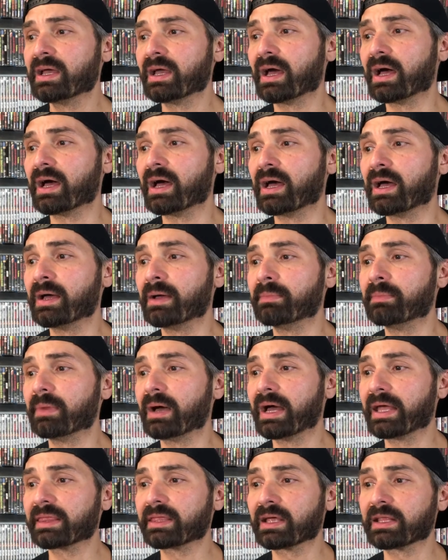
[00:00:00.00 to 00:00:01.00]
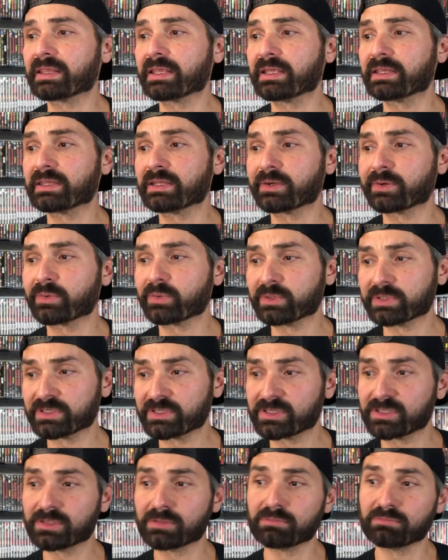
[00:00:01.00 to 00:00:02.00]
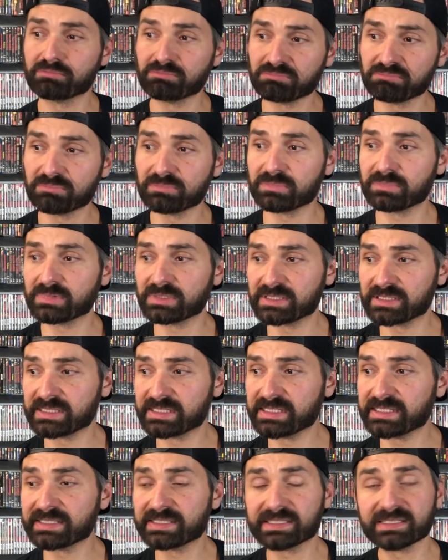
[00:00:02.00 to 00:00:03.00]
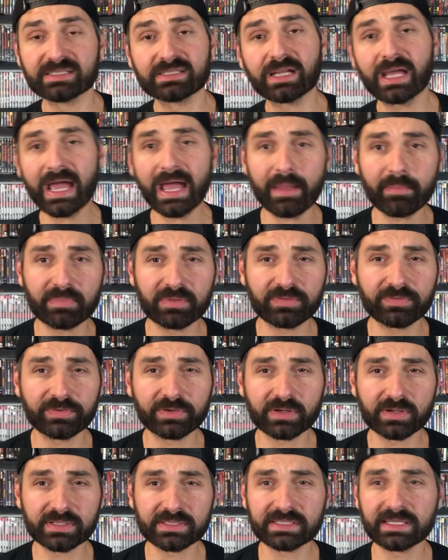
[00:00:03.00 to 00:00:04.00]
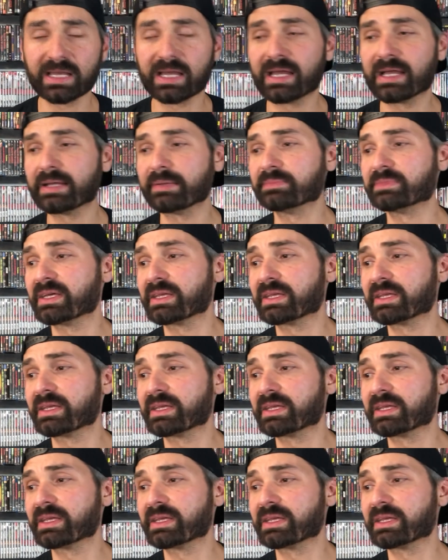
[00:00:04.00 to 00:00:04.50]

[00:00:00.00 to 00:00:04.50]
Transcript: Um, I thought that there was some decent atmosphere at times.